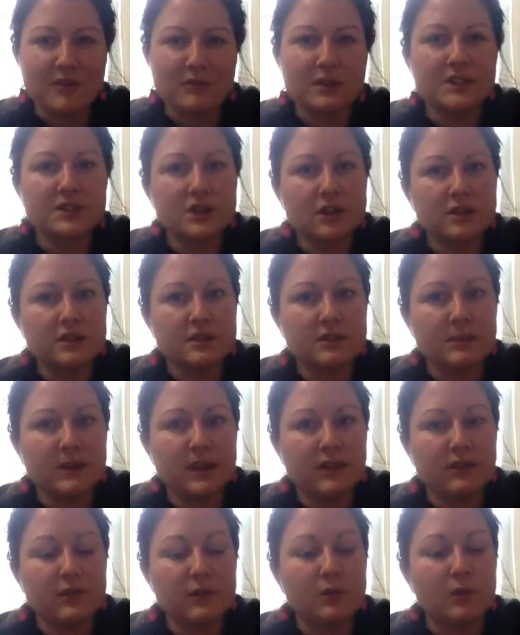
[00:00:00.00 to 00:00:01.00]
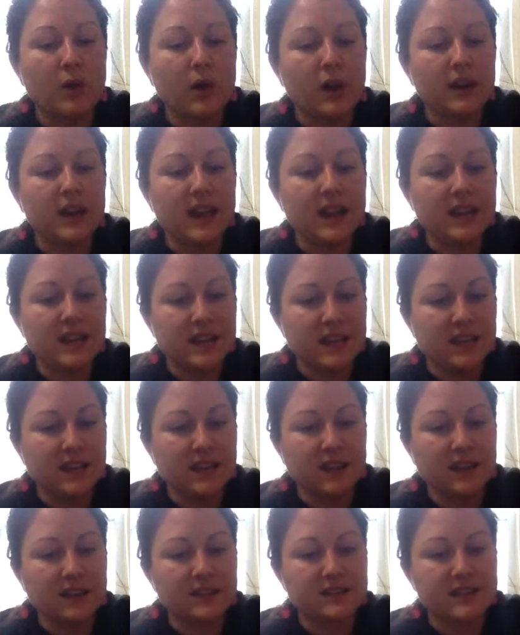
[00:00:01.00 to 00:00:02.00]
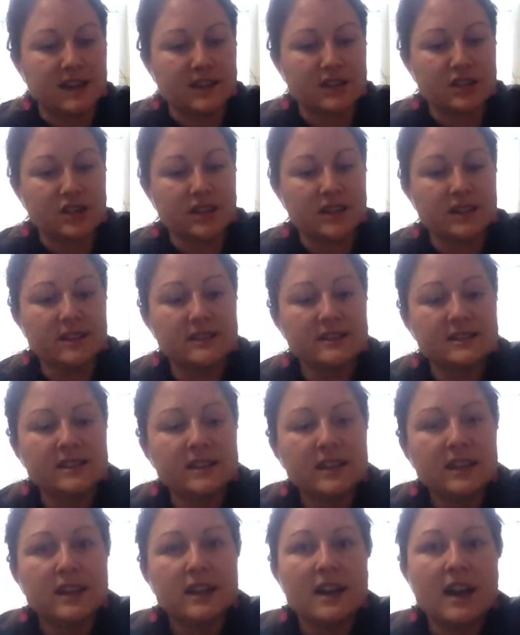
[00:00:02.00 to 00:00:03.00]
reach out to me if you want any healing sessions.